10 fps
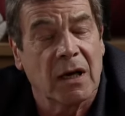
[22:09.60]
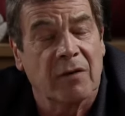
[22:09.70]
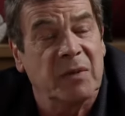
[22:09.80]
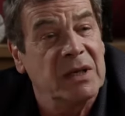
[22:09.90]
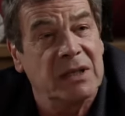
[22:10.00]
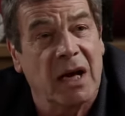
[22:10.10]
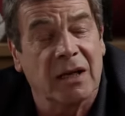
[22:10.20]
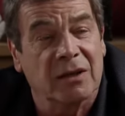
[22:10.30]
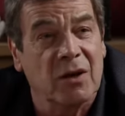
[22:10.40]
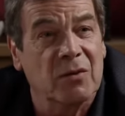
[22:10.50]
I've been
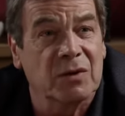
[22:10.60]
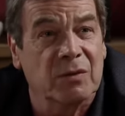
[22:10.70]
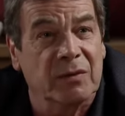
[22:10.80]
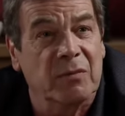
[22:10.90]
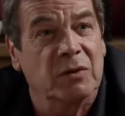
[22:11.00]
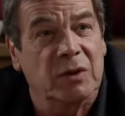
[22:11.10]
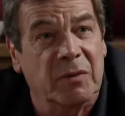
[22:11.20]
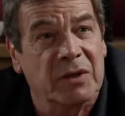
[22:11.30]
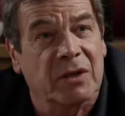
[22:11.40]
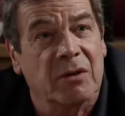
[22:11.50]
diagnosed with multiple
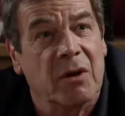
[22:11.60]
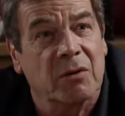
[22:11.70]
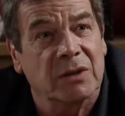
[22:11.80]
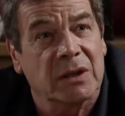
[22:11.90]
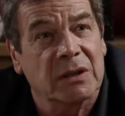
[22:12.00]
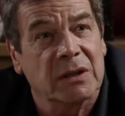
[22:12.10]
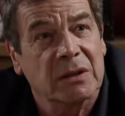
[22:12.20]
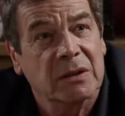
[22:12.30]
sclerosis.